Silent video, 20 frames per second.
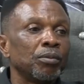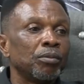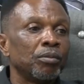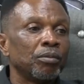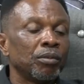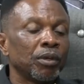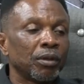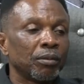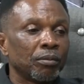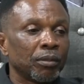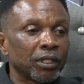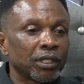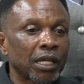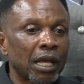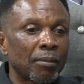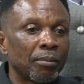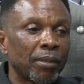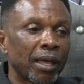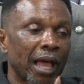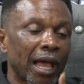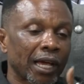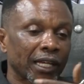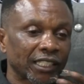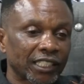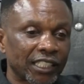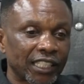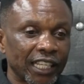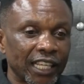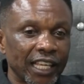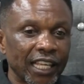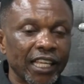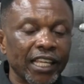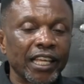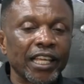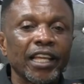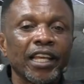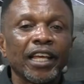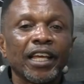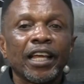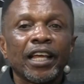me sam be act
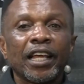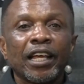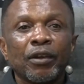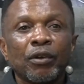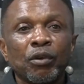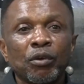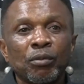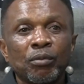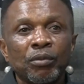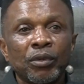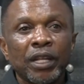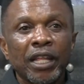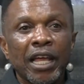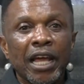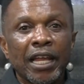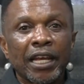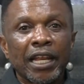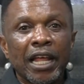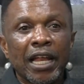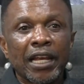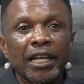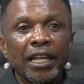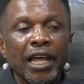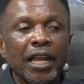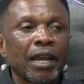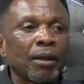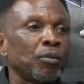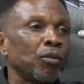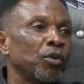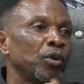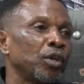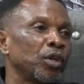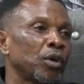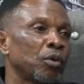no ni ade na your